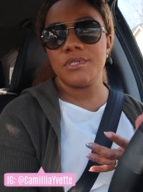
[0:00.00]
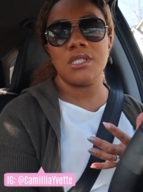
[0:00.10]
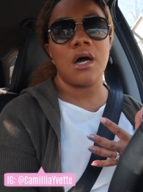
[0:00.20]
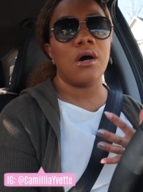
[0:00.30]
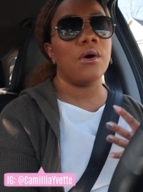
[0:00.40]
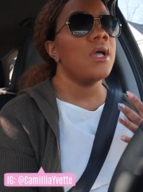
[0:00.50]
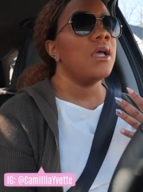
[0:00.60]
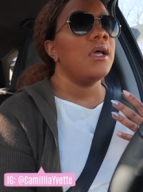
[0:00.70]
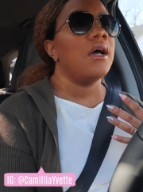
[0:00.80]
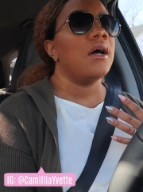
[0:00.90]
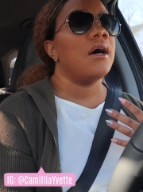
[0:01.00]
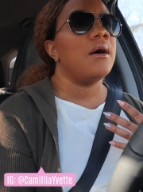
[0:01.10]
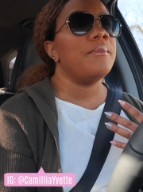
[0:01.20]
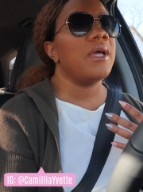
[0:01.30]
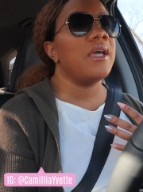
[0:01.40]
So
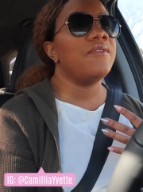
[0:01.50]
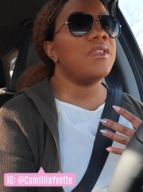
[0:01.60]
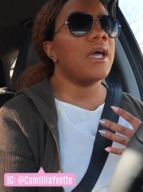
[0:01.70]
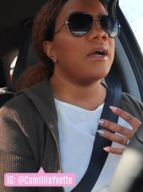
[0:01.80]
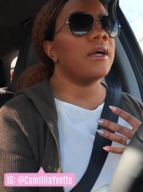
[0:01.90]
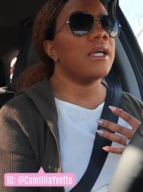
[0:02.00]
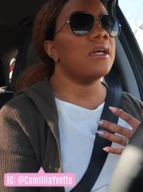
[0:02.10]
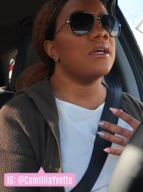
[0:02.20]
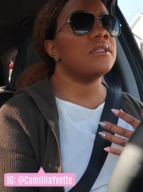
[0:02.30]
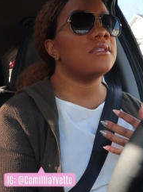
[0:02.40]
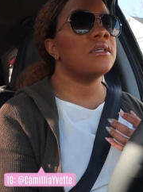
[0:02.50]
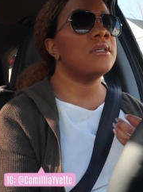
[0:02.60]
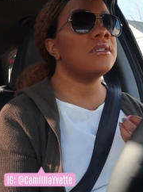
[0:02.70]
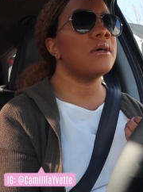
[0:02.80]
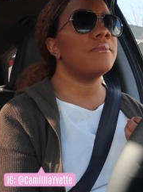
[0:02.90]
um, if there is
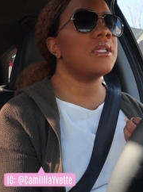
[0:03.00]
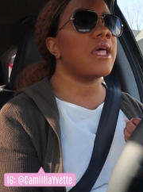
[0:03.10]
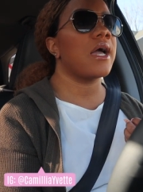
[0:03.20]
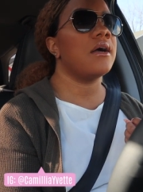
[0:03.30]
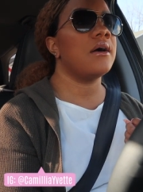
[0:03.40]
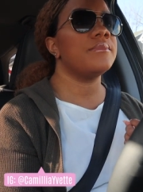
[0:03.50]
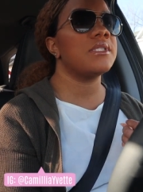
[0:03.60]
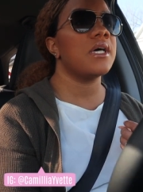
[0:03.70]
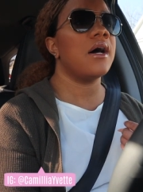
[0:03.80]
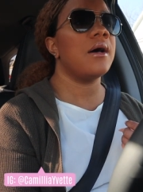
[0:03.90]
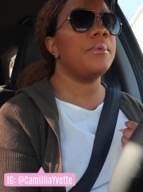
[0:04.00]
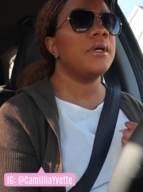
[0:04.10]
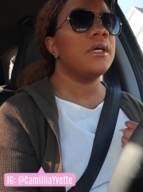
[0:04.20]
something that comes up